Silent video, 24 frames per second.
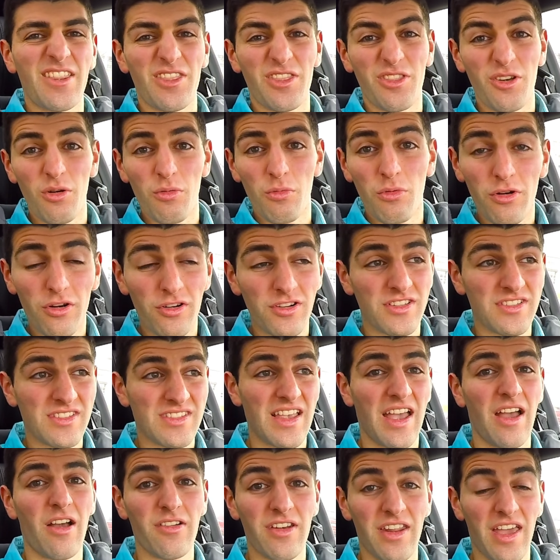The worst
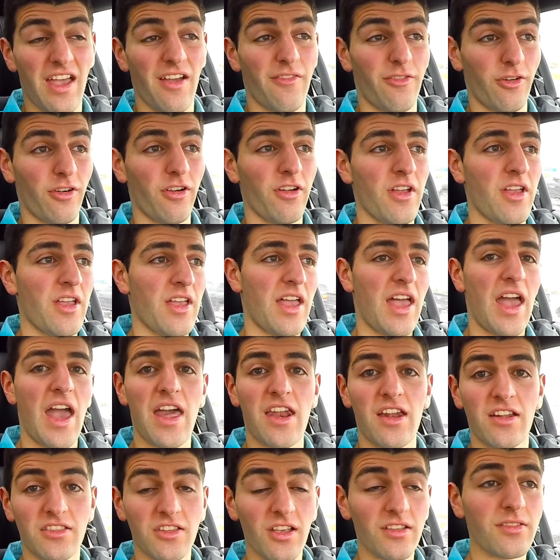sound ever.
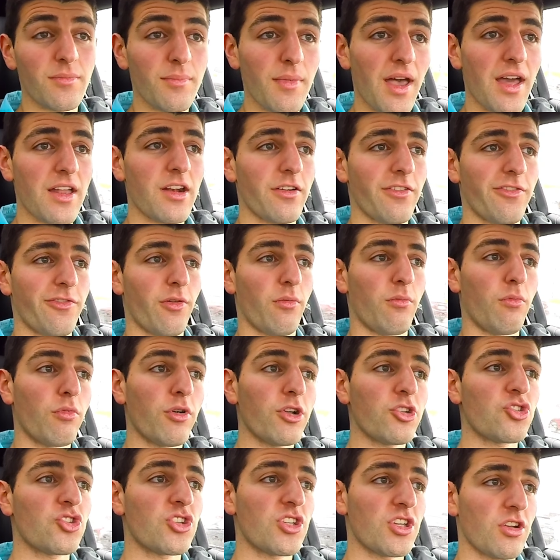And it doesn't matter from
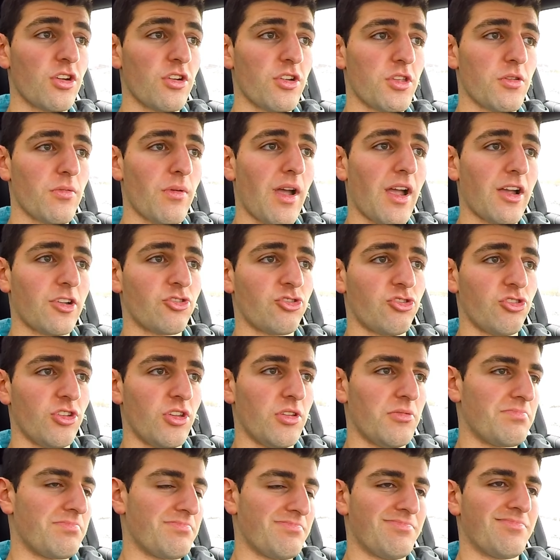which gear you
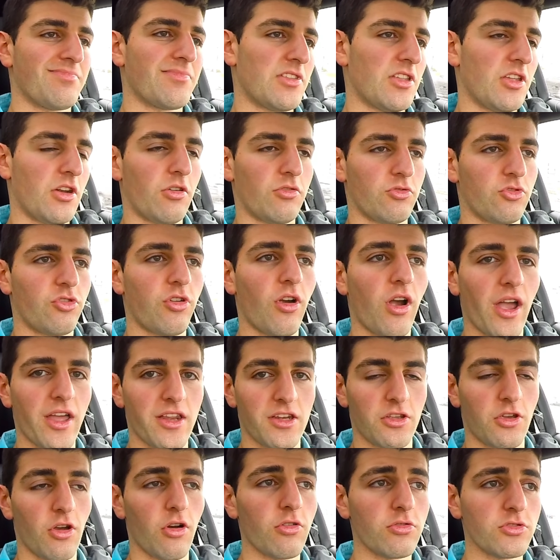actually, try
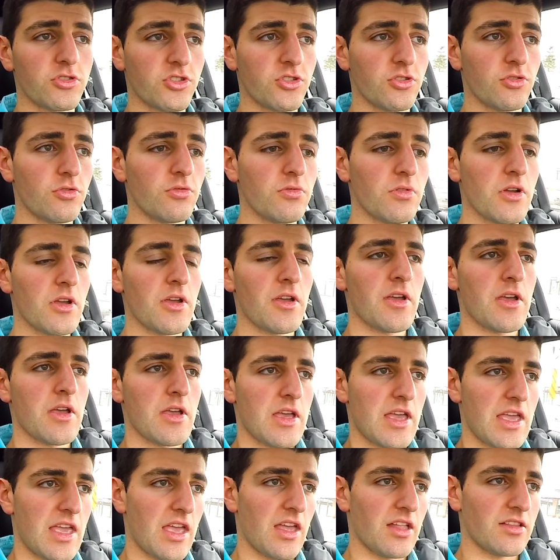and go to.
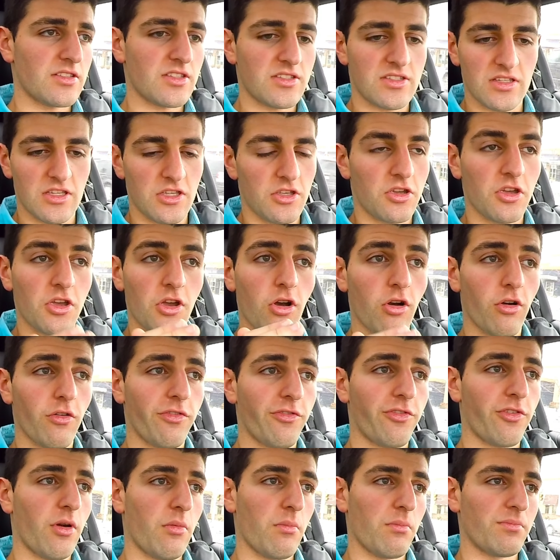You can go
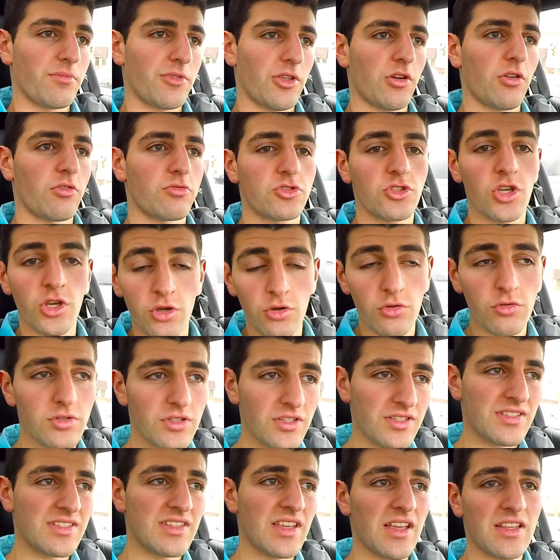from 2
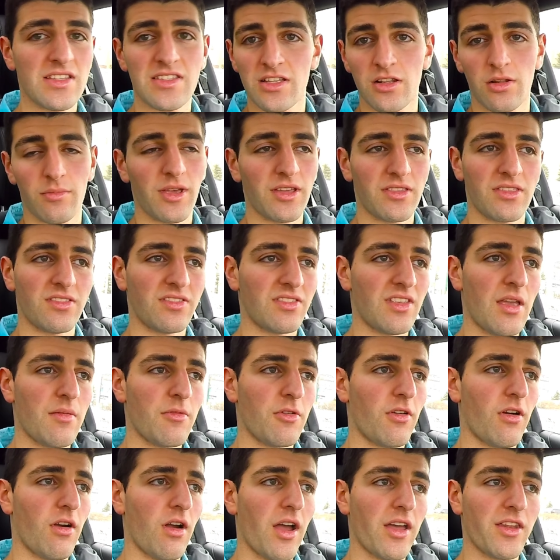to 6, it'll make the
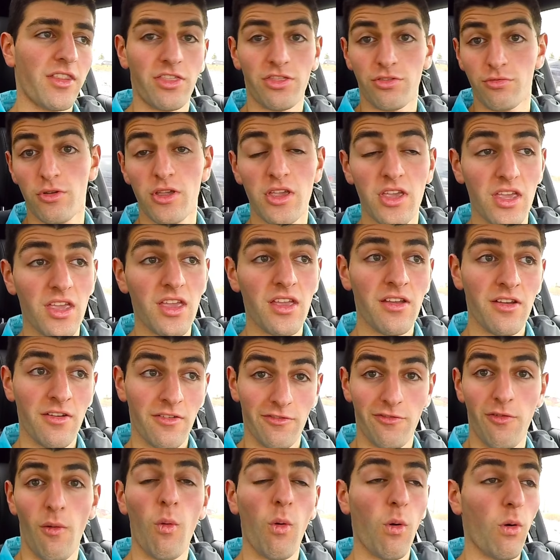same grind. 3,
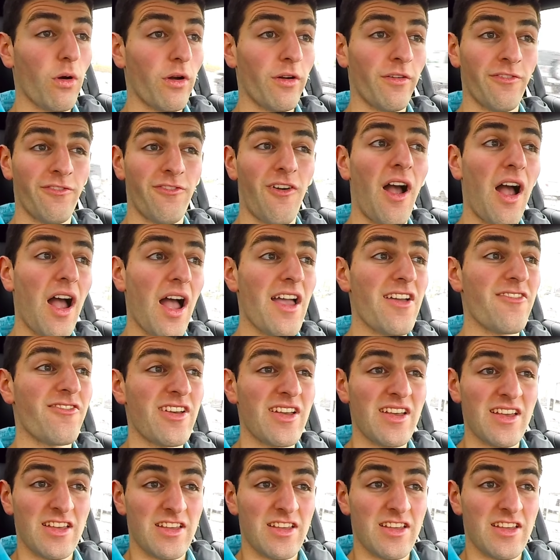4, 5,